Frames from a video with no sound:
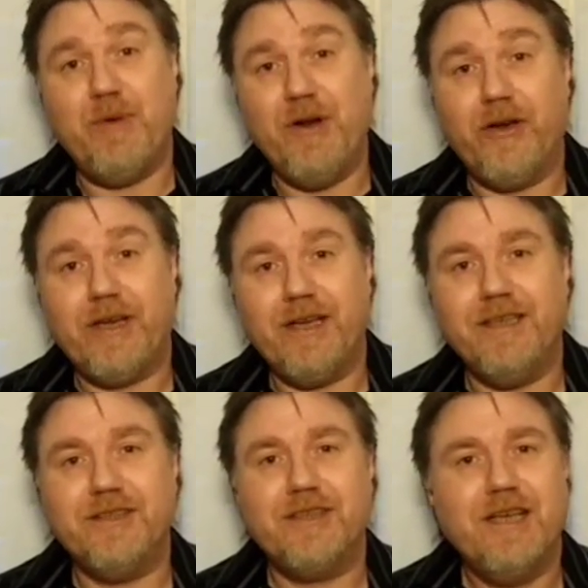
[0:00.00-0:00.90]

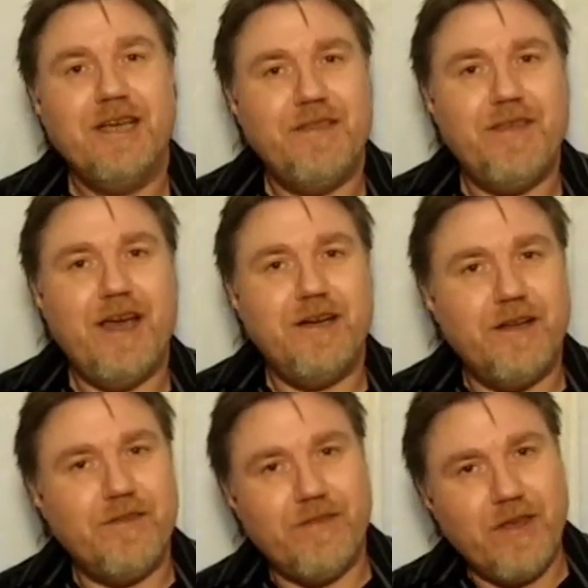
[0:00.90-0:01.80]
binoculars, then
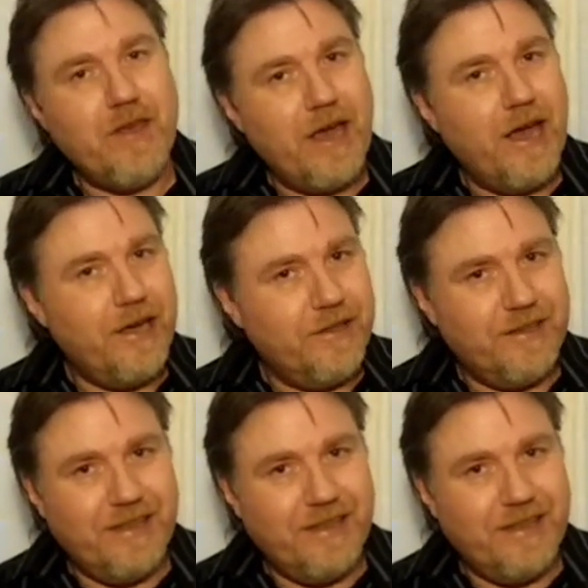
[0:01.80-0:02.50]
uh,